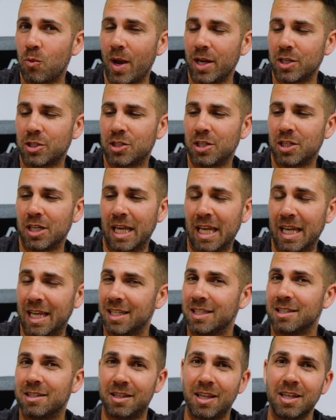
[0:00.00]
question
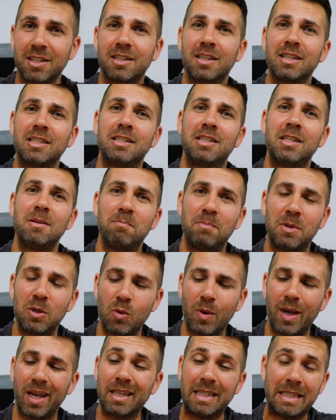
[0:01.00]
is, does the
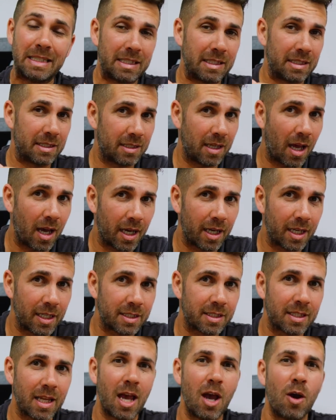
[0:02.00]
CPU
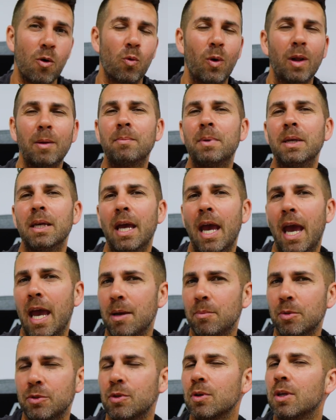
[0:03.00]
inside will be
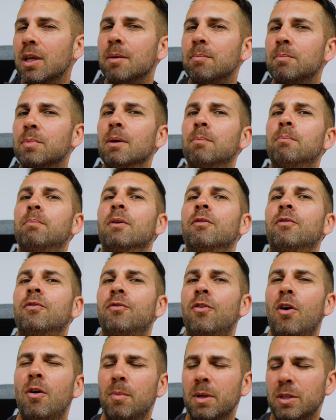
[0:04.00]
able to keep the
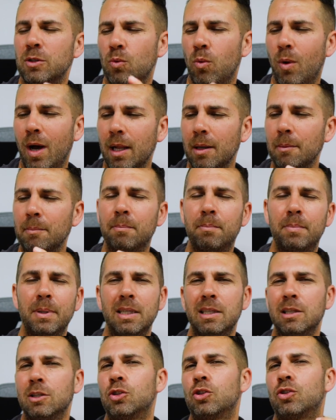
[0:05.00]
performance while
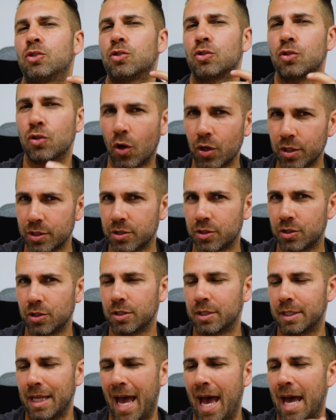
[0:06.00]
being
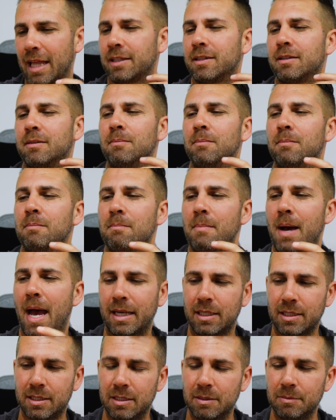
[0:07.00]
tortured at
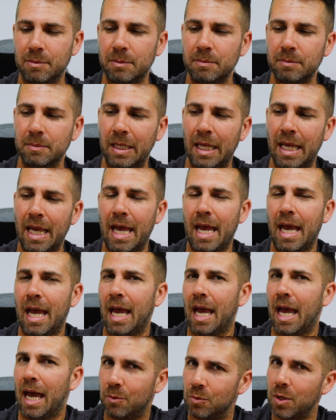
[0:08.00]
maximum?
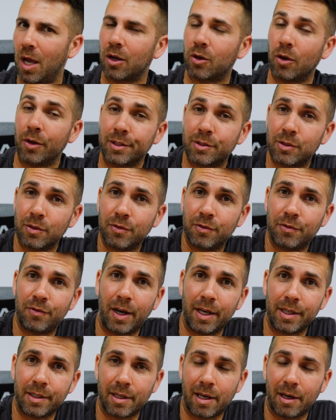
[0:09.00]
And we are going to
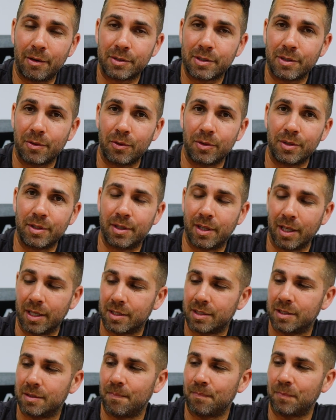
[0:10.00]
find out on
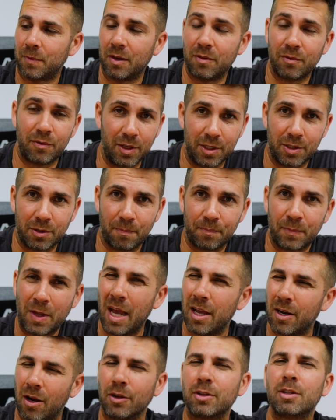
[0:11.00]
this video.
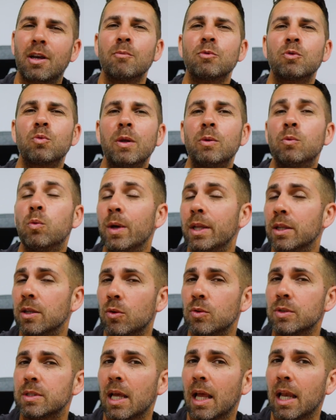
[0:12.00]
Now it comes with
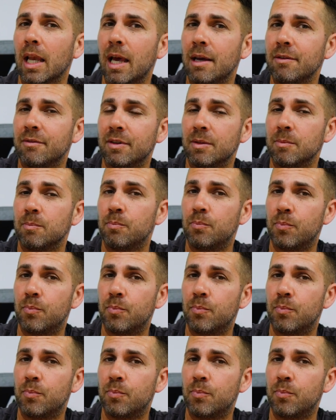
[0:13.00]
Windows 11